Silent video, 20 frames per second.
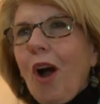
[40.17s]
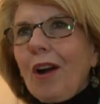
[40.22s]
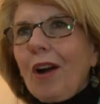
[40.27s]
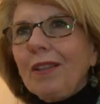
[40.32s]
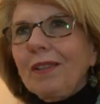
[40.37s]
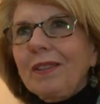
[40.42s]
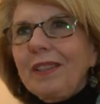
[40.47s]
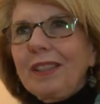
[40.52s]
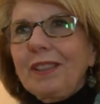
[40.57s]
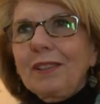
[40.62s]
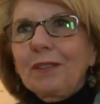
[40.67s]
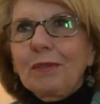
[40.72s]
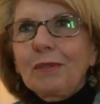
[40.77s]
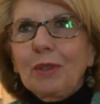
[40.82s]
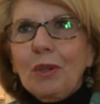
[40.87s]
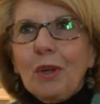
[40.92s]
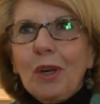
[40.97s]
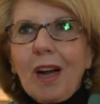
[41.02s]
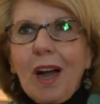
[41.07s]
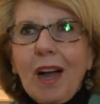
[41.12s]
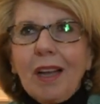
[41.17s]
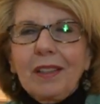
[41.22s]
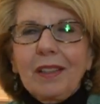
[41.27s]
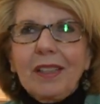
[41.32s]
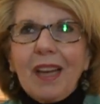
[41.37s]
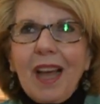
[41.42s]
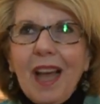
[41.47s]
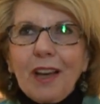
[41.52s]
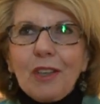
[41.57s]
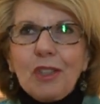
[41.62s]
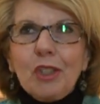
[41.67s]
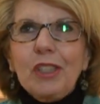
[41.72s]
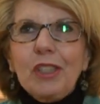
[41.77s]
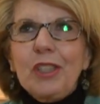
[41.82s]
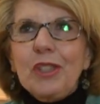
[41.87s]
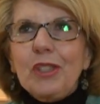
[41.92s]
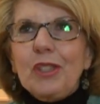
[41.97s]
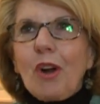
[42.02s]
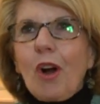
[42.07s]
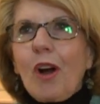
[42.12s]
Art League of Long Island
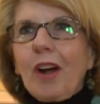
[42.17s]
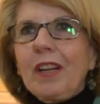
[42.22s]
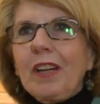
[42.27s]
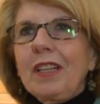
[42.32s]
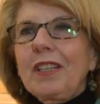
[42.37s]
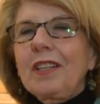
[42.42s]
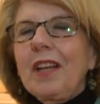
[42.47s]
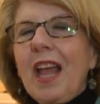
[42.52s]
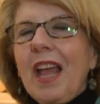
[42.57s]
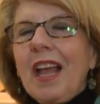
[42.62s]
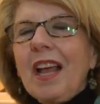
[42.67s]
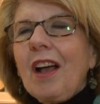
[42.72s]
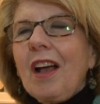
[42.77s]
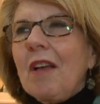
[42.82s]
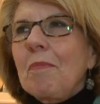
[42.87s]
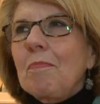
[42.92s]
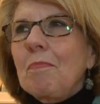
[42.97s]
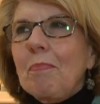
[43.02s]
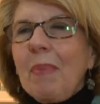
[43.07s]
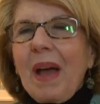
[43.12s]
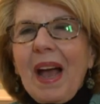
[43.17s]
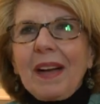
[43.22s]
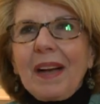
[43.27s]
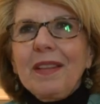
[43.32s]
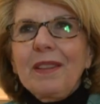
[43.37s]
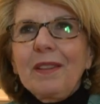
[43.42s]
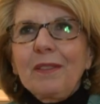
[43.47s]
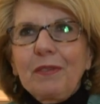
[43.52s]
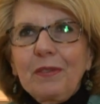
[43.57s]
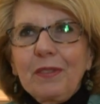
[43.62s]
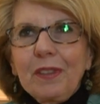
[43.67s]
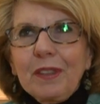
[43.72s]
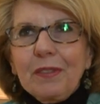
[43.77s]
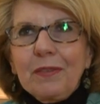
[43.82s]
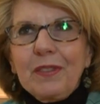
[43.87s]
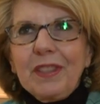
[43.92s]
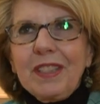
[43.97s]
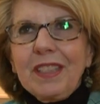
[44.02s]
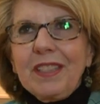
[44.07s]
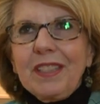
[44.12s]
actually started back in the
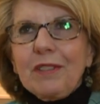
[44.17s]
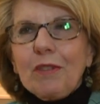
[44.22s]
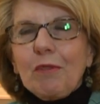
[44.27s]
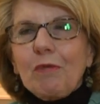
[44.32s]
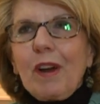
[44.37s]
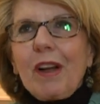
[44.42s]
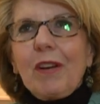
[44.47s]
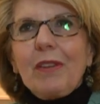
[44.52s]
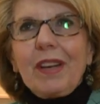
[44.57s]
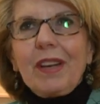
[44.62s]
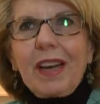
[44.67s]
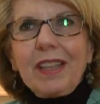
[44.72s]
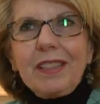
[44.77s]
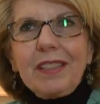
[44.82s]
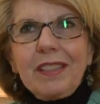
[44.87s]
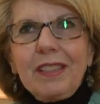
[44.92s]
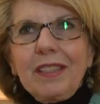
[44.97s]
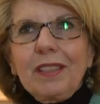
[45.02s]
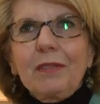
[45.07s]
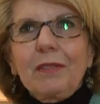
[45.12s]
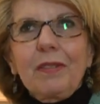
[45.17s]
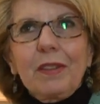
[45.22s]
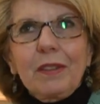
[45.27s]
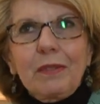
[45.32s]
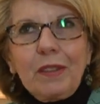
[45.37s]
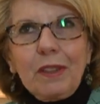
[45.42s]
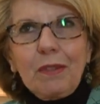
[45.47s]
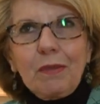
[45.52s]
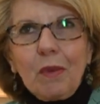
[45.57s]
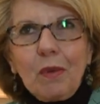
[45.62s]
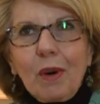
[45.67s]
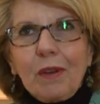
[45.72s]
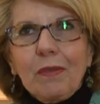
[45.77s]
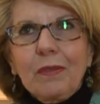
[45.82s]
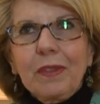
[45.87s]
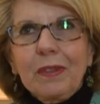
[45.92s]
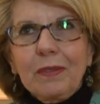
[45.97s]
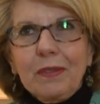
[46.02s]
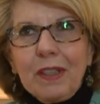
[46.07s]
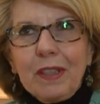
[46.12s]
fifties, around nineteen fifty-four
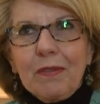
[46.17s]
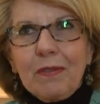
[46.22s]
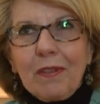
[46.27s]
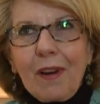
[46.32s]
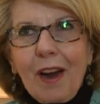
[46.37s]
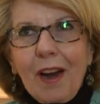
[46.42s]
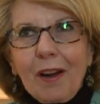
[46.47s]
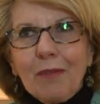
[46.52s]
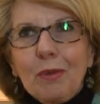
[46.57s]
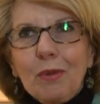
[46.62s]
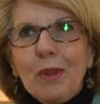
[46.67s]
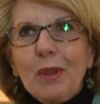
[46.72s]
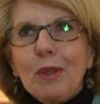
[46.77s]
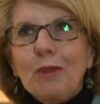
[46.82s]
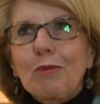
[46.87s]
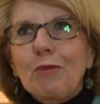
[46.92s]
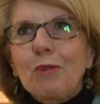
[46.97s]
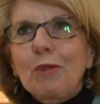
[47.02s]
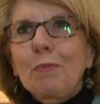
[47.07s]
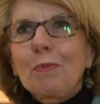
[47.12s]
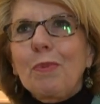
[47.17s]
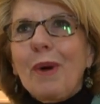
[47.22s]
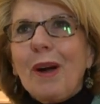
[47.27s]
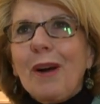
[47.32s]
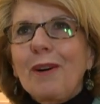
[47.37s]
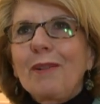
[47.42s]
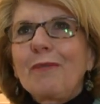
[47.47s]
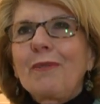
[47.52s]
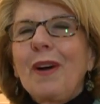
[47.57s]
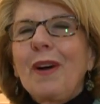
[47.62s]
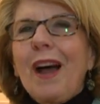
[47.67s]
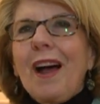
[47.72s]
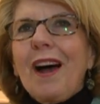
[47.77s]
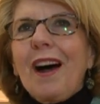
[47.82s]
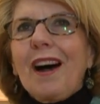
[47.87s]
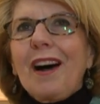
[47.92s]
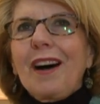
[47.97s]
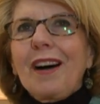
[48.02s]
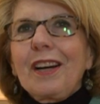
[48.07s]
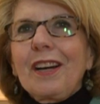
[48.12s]
fifty-five, with a group of
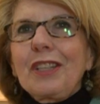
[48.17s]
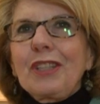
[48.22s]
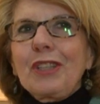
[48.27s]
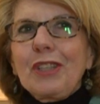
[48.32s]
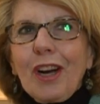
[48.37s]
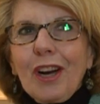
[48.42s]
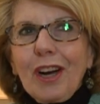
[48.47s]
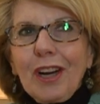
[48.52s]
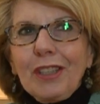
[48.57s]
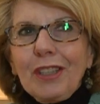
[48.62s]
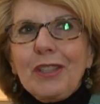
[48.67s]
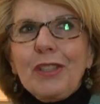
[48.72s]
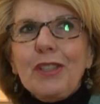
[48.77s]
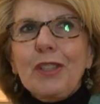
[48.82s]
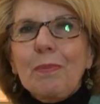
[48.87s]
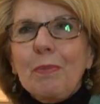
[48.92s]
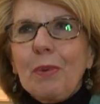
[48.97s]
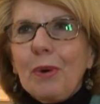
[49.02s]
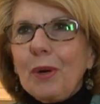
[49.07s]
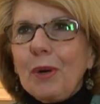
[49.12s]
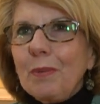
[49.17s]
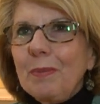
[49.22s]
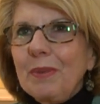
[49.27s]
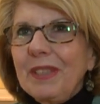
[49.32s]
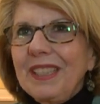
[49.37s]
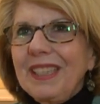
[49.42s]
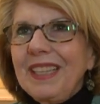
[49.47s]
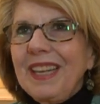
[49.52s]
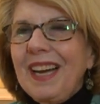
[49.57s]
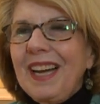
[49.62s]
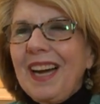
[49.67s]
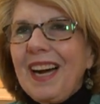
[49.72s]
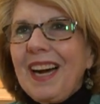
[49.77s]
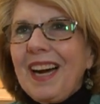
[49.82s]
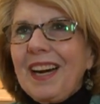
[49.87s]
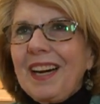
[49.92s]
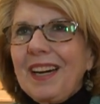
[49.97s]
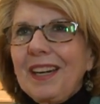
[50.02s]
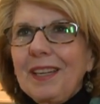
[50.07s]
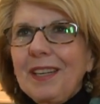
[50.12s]
uh, young suburban
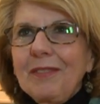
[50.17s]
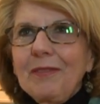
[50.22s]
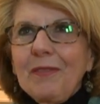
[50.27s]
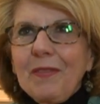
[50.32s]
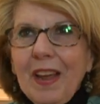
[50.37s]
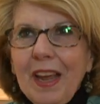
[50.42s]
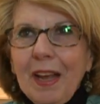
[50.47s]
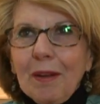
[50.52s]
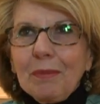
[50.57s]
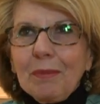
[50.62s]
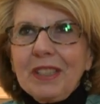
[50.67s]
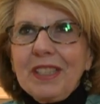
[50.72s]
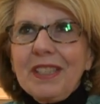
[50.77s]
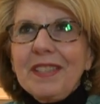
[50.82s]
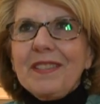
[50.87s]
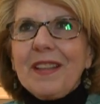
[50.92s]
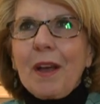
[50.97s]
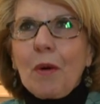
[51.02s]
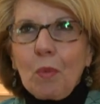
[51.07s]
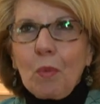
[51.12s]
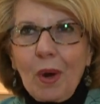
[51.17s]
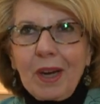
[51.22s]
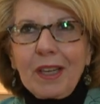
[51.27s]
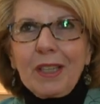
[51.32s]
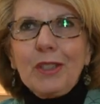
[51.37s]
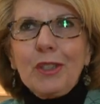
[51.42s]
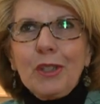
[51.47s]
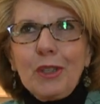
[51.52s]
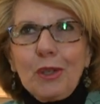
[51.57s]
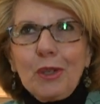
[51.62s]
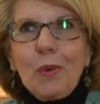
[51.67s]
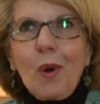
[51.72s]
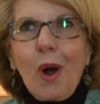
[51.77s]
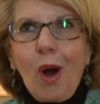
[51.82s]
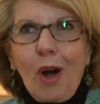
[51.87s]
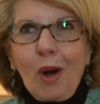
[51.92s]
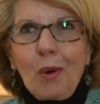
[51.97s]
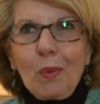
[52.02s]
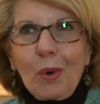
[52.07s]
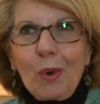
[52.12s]
uh, families that wanted to do
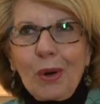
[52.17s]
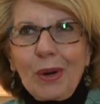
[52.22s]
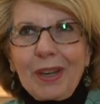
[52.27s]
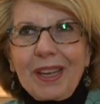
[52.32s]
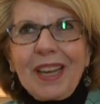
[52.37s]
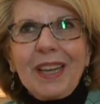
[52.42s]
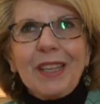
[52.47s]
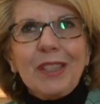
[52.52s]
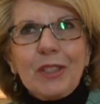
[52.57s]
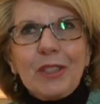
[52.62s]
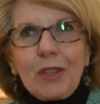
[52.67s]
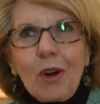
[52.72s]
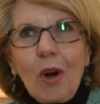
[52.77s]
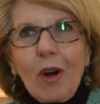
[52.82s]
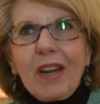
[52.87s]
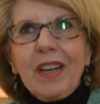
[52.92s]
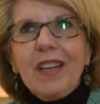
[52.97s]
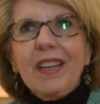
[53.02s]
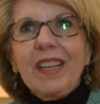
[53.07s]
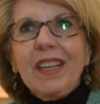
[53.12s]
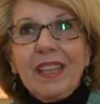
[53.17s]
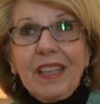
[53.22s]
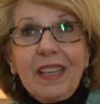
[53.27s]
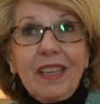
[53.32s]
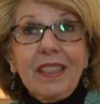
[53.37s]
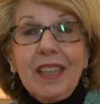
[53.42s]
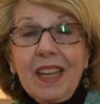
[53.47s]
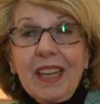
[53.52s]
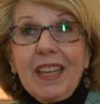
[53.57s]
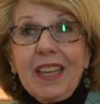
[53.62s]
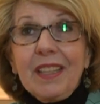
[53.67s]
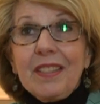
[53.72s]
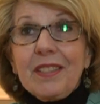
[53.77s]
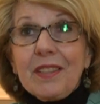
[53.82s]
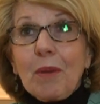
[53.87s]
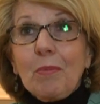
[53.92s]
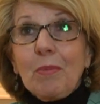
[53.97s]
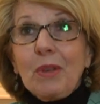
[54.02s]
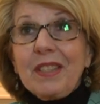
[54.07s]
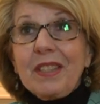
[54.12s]
artwork, and it started in, in
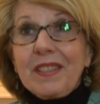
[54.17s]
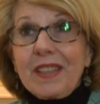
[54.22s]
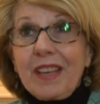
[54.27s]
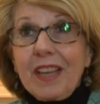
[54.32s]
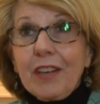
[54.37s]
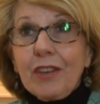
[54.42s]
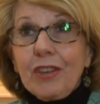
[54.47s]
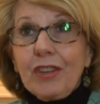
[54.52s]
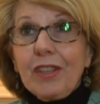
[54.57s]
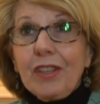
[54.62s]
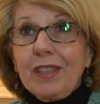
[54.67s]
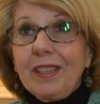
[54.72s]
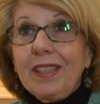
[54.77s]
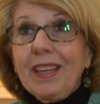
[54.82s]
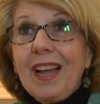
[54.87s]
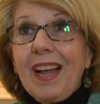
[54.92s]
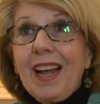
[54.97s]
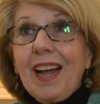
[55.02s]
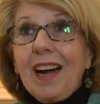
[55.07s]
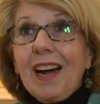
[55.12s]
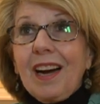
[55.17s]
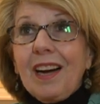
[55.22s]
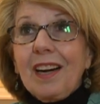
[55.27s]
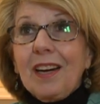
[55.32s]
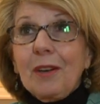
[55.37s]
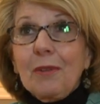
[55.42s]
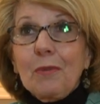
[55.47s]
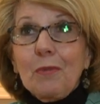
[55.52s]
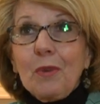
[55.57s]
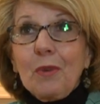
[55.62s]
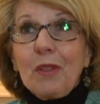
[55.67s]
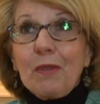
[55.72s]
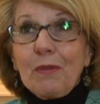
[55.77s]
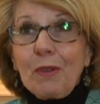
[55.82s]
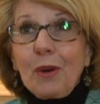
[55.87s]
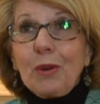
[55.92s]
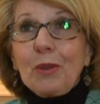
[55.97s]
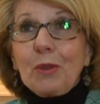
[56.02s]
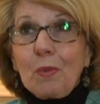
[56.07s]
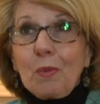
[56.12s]
someone's kitchen uh, with
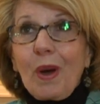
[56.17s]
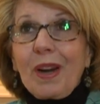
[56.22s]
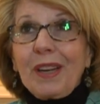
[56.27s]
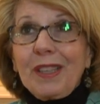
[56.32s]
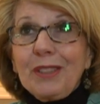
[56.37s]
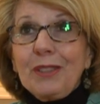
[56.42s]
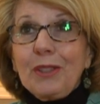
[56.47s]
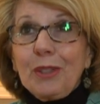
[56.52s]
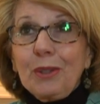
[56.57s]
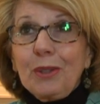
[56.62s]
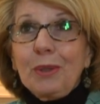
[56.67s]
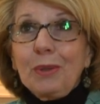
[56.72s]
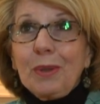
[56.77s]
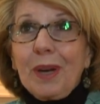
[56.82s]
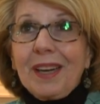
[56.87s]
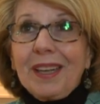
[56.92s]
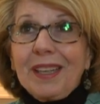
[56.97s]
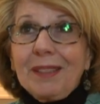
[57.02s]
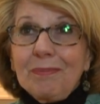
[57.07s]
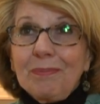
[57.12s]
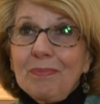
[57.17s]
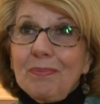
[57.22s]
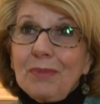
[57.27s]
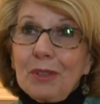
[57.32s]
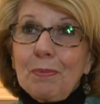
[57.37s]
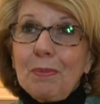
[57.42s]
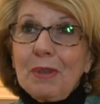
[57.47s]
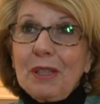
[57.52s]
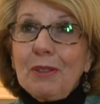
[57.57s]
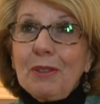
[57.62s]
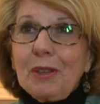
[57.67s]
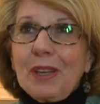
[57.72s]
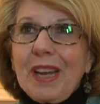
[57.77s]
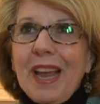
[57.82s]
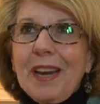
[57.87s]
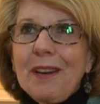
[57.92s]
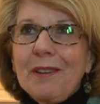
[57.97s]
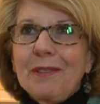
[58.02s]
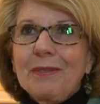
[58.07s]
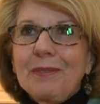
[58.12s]
folks wanting to um, be
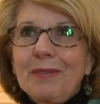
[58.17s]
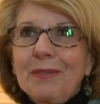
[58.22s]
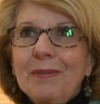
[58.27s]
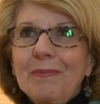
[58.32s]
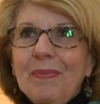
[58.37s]
creative.